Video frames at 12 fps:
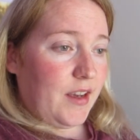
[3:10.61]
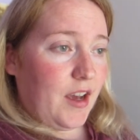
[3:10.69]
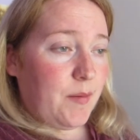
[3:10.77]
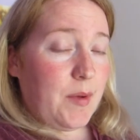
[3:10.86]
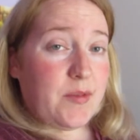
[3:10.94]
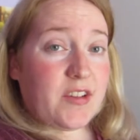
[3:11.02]

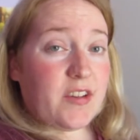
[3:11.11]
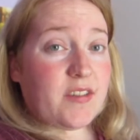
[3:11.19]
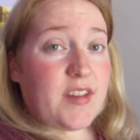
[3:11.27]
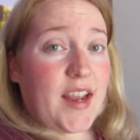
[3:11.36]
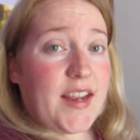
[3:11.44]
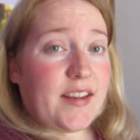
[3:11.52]
Um, it was a
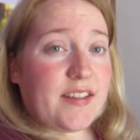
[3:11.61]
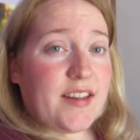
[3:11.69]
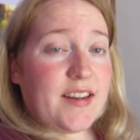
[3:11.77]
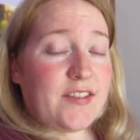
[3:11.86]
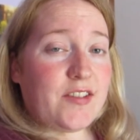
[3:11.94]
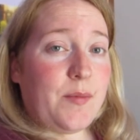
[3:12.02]
good day
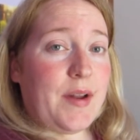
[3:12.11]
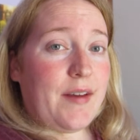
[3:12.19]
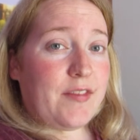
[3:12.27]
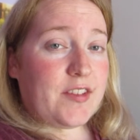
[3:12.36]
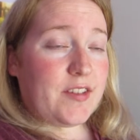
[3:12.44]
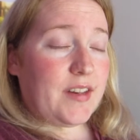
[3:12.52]
yesterday. I saw
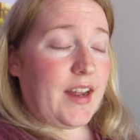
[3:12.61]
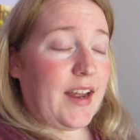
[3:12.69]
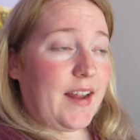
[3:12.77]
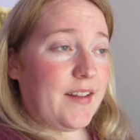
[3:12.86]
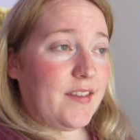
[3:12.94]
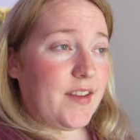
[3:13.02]
Maleficent
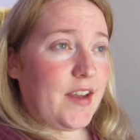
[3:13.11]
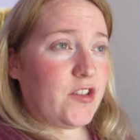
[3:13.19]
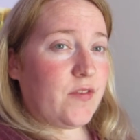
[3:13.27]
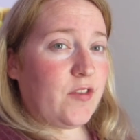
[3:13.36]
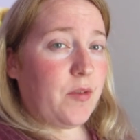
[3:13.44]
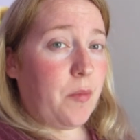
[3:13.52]
and
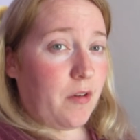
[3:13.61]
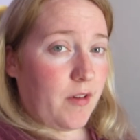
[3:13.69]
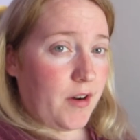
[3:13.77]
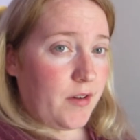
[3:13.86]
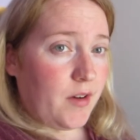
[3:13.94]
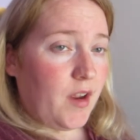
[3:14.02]
Edge of
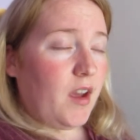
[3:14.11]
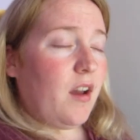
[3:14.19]
Tomorrow.